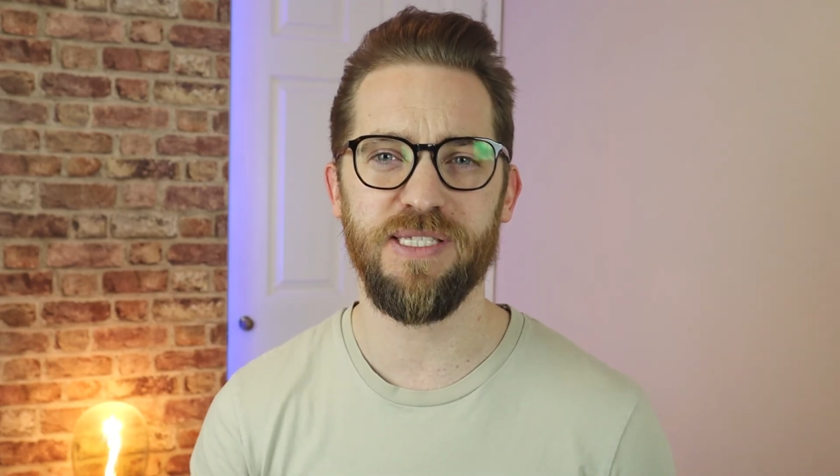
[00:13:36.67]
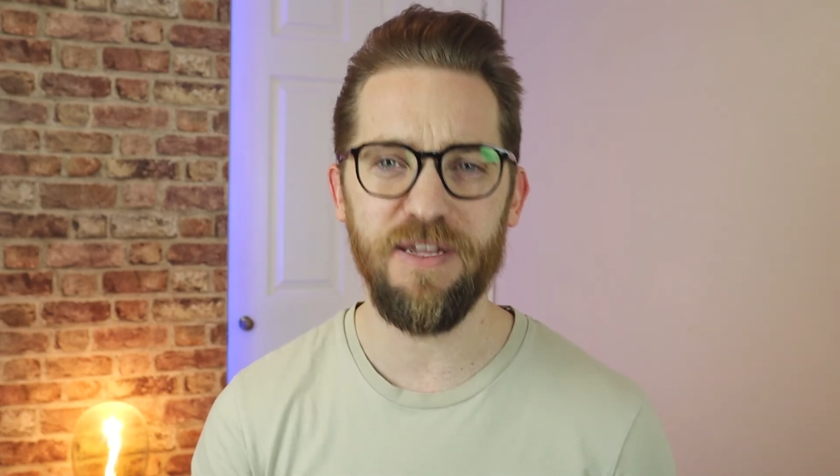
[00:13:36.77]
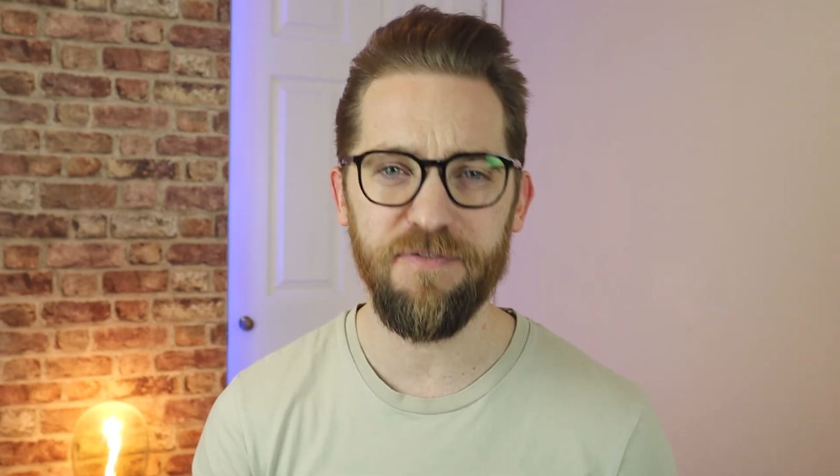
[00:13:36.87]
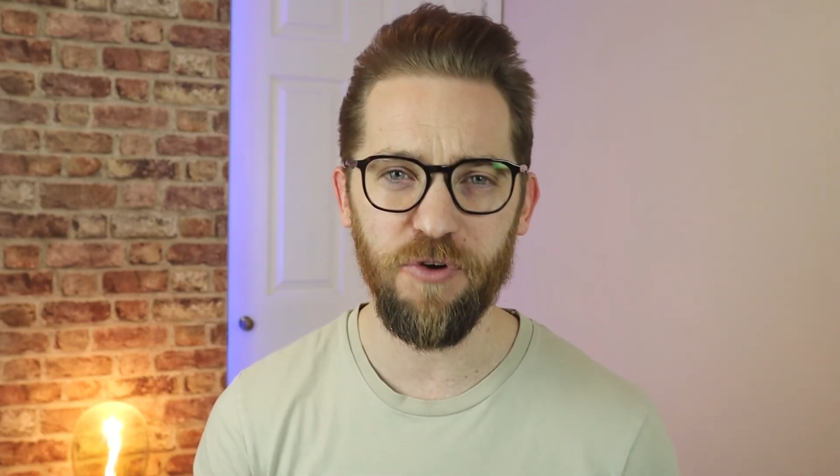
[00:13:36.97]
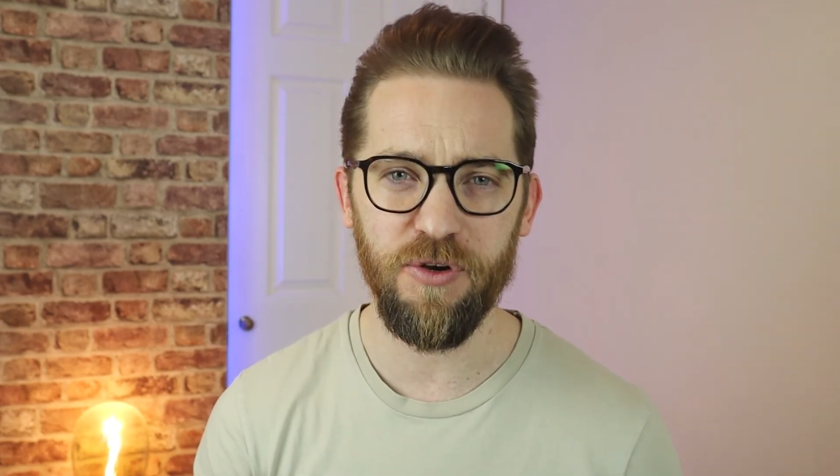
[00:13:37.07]

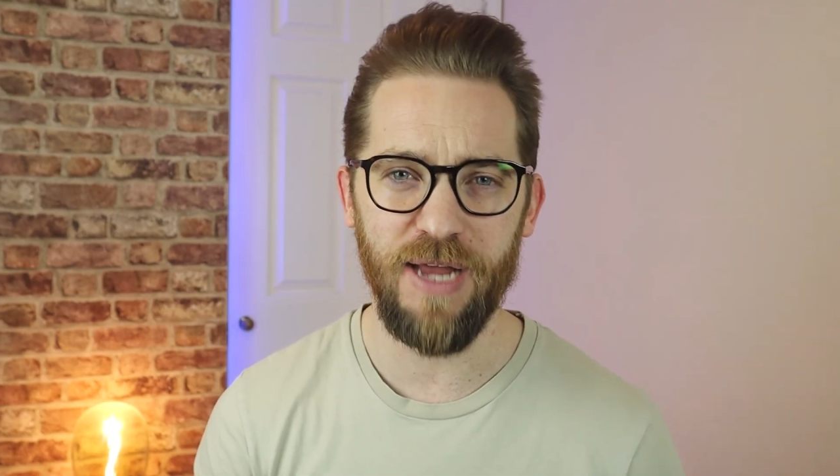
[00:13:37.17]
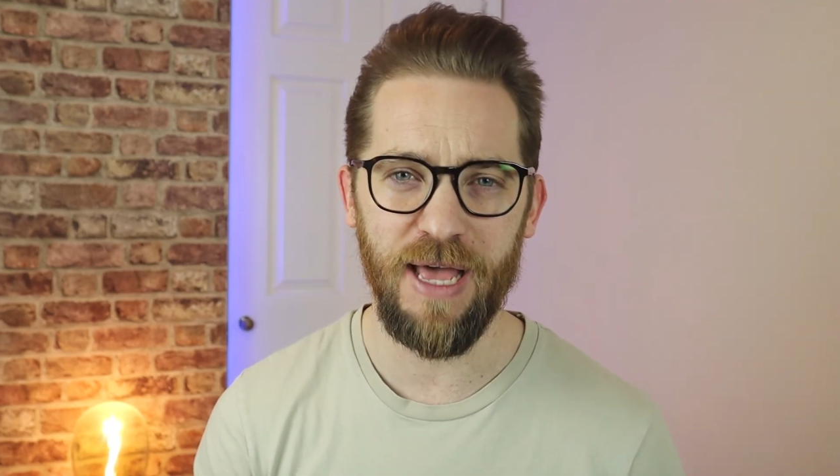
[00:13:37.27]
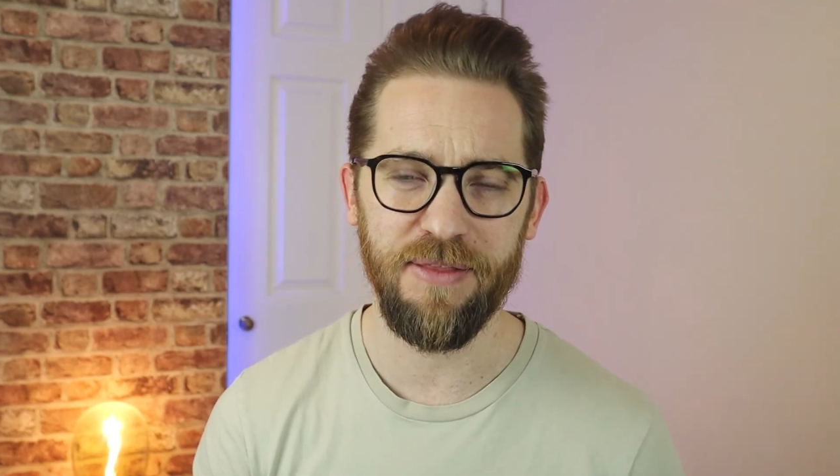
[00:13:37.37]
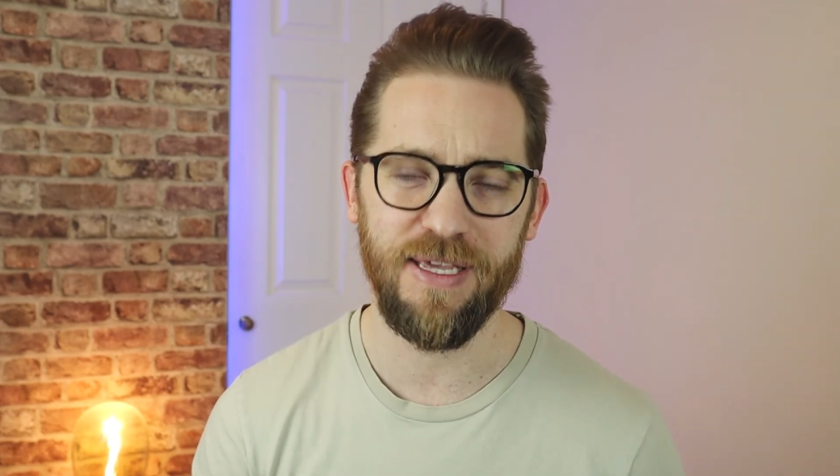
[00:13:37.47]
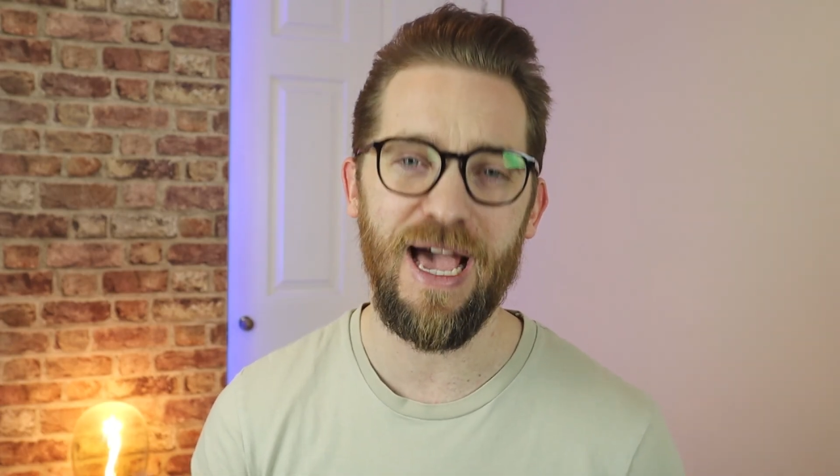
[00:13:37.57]
different
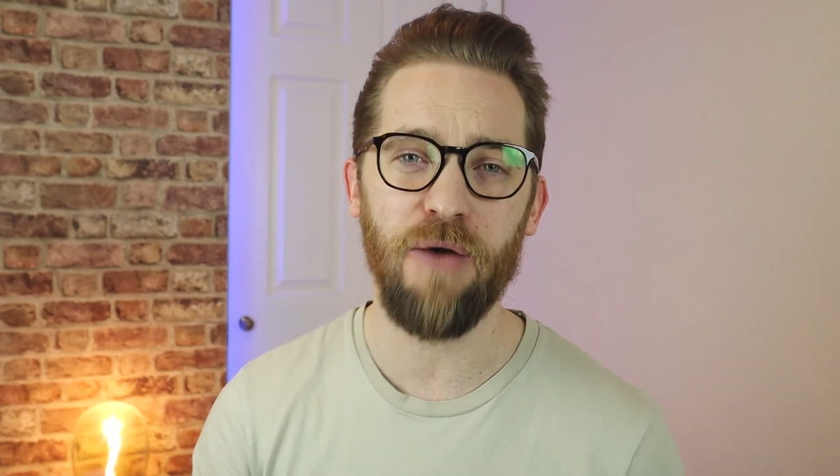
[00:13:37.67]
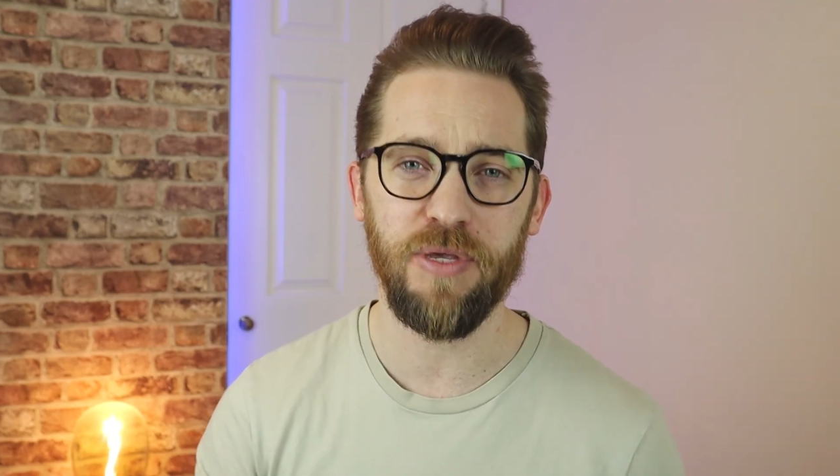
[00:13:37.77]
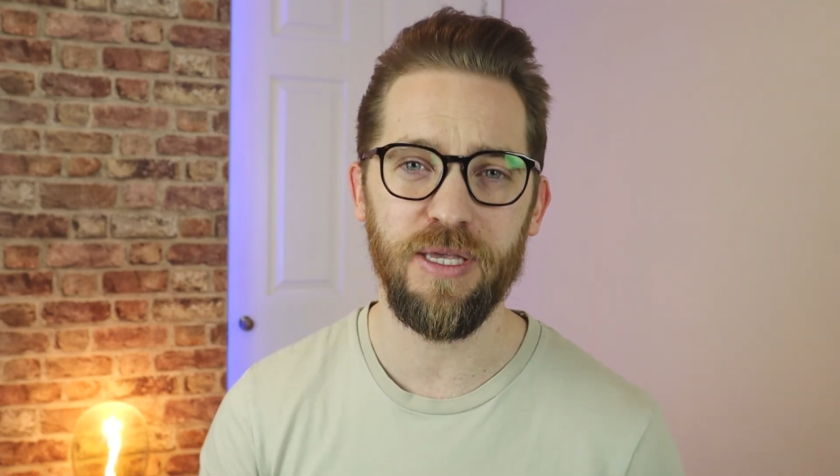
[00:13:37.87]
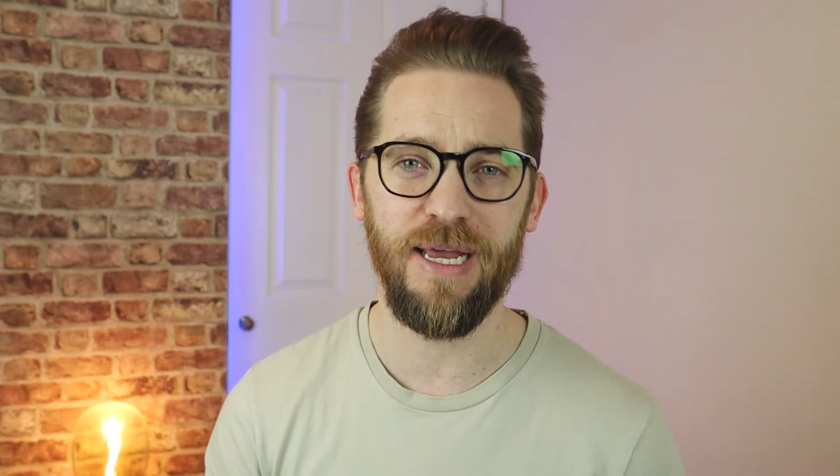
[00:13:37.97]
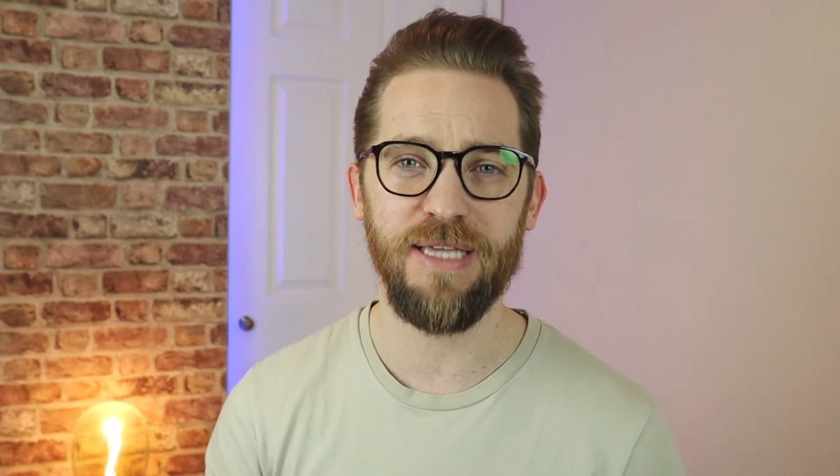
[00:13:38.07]
and the
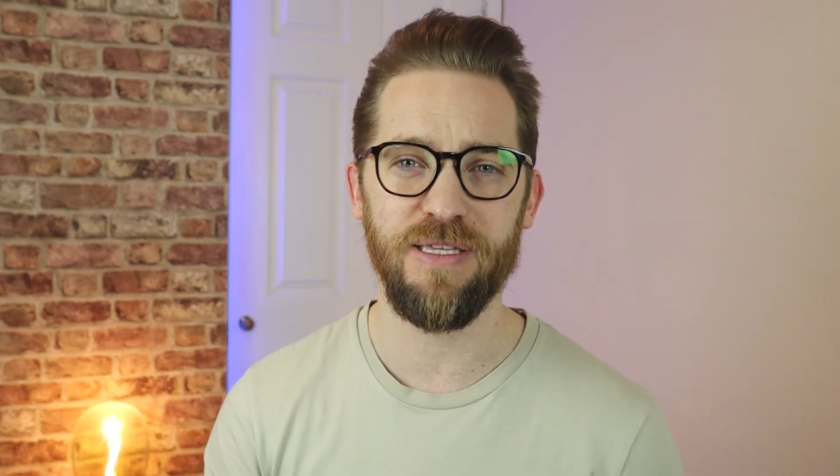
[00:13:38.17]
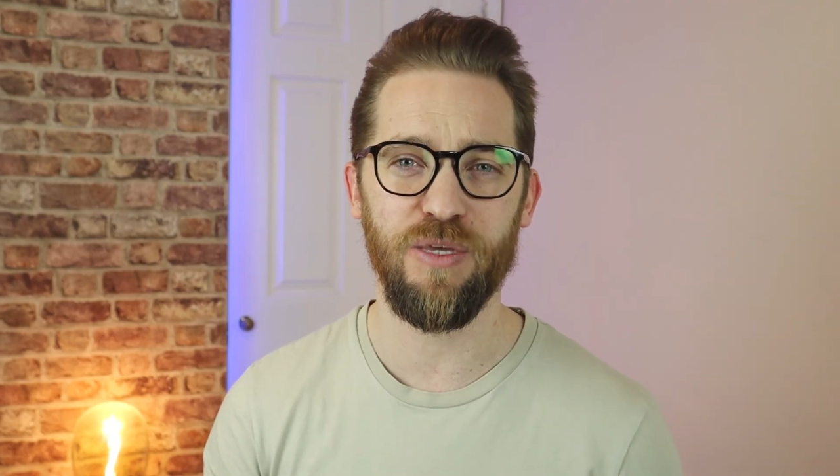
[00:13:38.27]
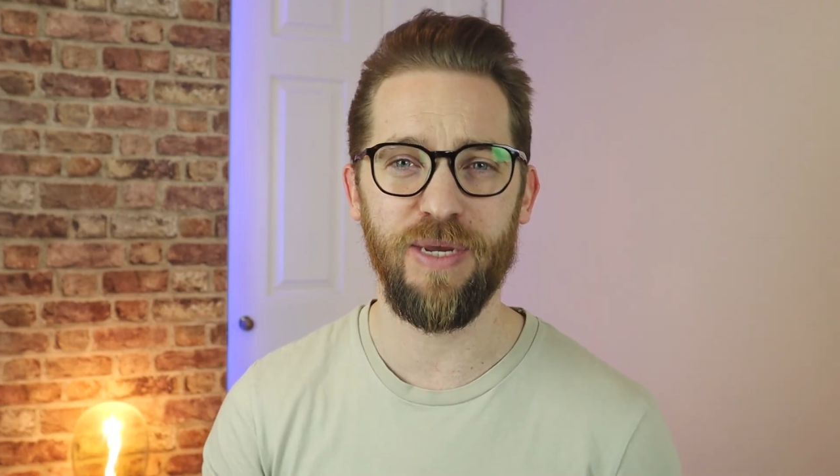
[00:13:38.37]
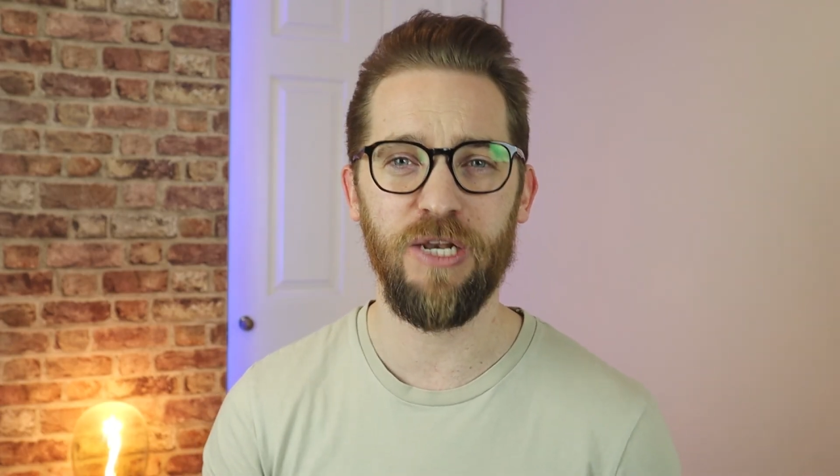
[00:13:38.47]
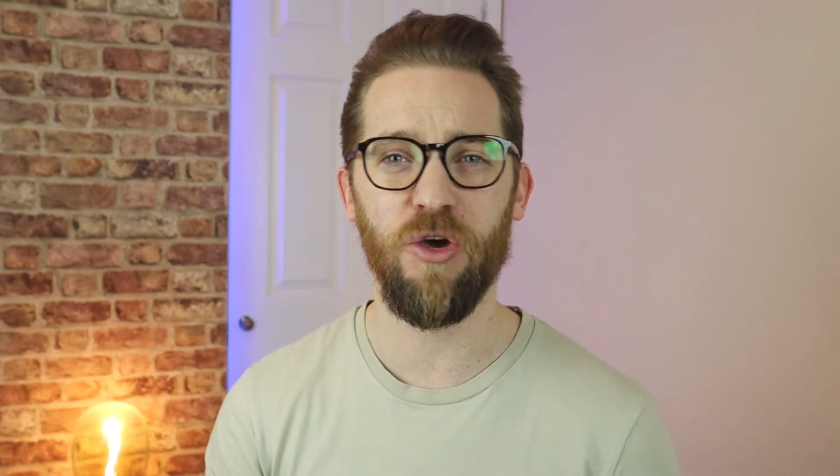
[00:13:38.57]
calculator
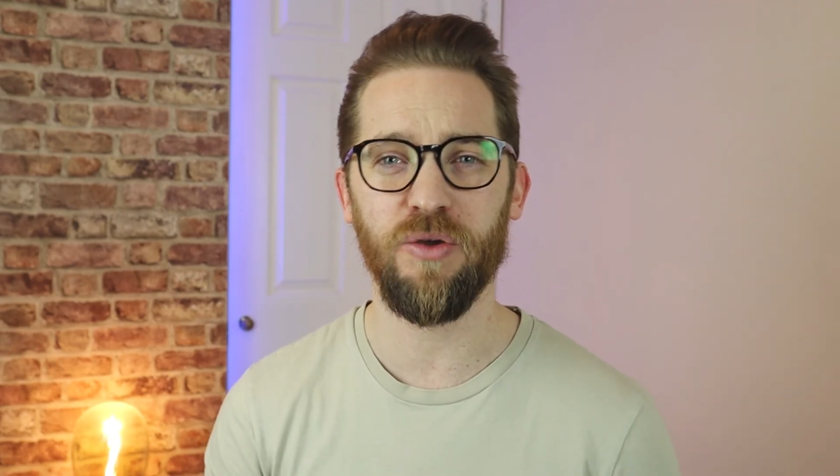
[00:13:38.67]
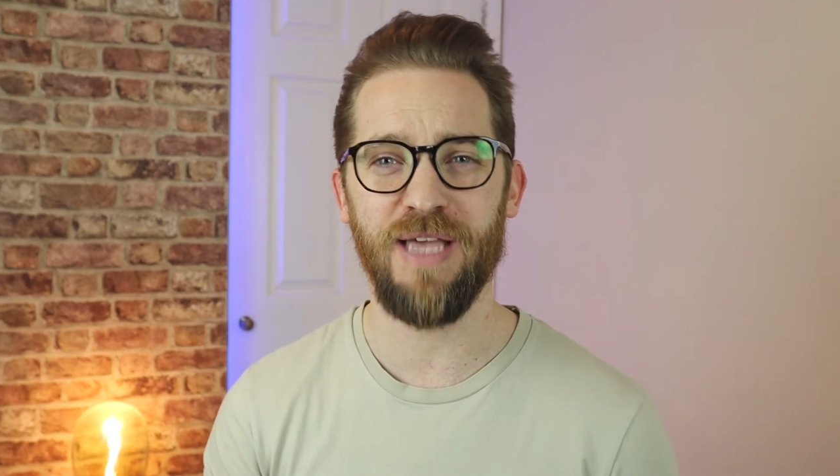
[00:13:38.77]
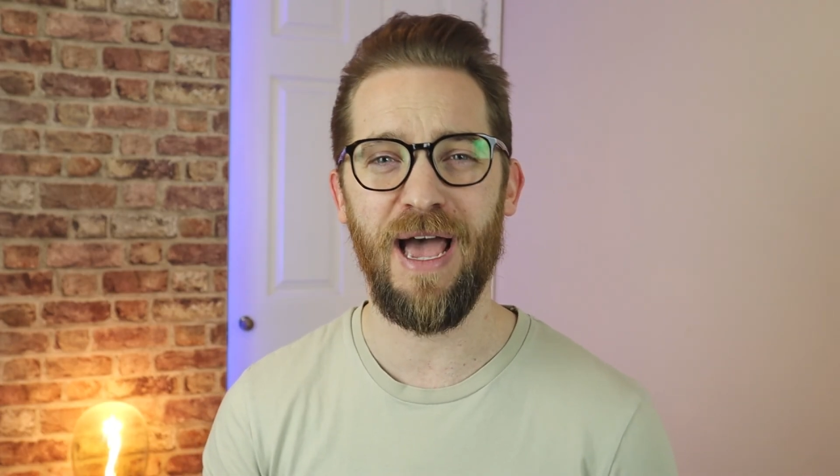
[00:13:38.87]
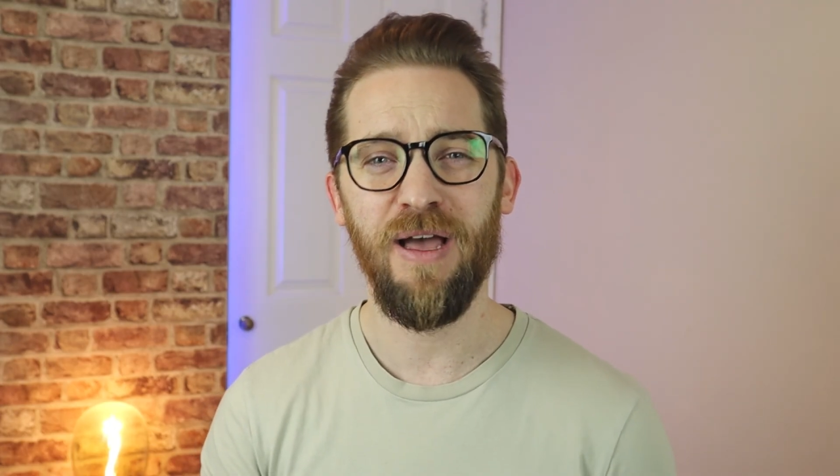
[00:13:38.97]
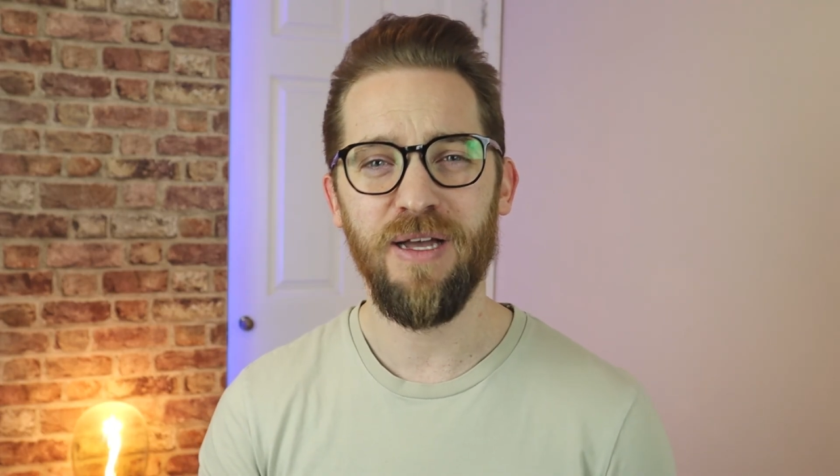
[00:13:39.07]
that we looked
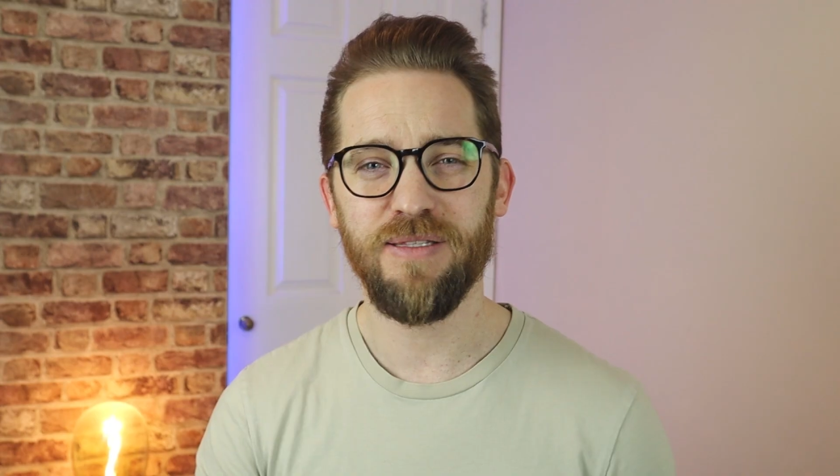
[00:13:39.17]
at